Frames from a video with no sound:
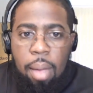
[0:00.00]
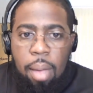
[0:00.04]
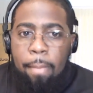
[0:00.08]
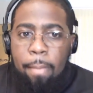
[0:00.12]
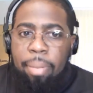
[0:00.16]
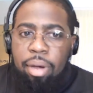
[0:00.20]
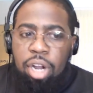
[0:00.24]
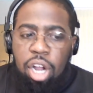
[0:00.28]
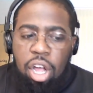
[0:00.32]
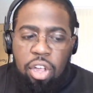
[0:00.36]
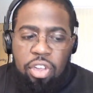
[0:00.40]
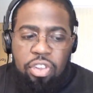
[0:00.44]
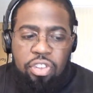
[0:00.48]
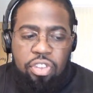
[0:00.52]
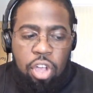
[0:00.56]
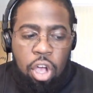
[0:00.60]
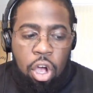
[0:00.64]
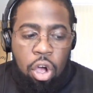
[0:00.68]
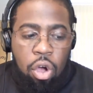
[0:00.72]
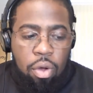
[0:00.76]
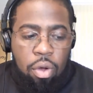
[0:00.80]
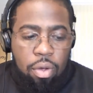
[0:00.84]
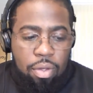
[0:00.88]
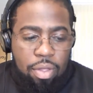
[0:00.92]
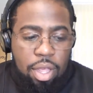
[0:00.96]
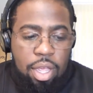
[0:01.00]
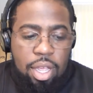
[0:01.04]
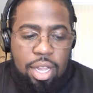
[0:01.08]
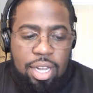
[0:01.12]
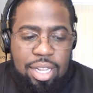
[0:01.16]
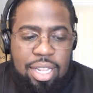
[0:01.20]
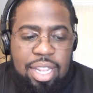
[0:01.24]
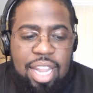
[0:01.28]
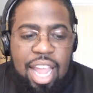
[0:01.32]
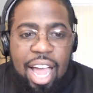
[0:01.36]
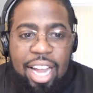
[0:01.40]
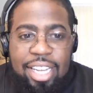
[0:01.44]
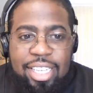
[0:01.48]
But also,
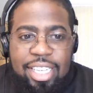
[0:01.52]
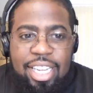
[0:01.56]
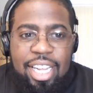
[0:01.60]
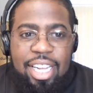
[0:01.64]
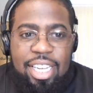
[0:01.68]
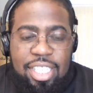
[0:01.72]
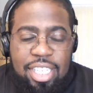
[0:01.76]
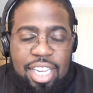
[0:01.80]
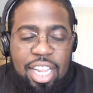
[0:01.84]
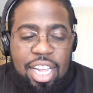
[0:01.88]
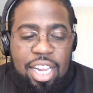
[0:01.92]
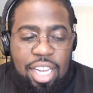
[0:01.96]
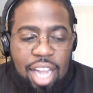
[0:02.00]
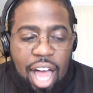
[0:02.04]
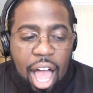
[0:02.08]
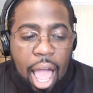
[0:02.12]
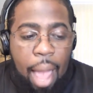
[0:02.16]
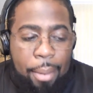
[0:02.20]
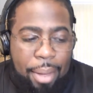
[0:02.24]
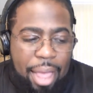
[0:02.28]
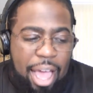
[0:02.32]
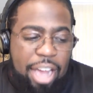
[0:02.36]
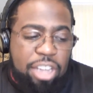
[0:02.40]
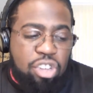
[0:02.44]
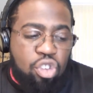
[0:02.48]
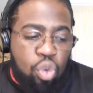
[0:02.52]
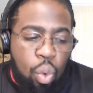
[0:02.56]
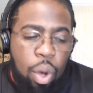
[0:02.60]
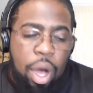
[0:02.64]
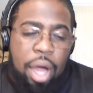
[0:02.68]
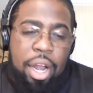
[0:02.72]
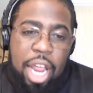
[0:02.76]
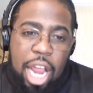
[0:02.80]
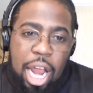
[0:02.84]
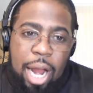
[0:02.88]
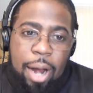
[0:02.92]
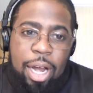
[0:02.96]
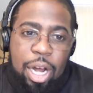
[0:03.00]
not just D-line, where that's
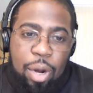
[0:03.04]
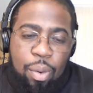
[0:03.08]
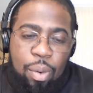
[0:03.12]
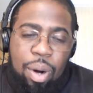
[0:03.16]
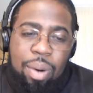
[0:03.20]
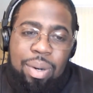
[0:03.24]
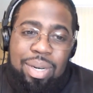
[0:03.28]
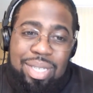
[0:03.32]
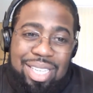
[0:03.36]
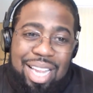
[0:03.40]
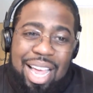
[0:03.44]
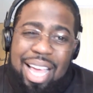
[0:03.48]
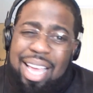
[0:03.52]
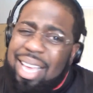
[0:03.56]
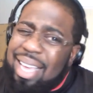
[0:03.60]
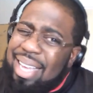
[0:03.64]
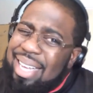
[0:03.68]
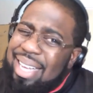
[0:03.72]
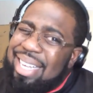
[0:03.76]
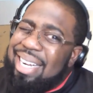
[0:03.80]
one area where it's like,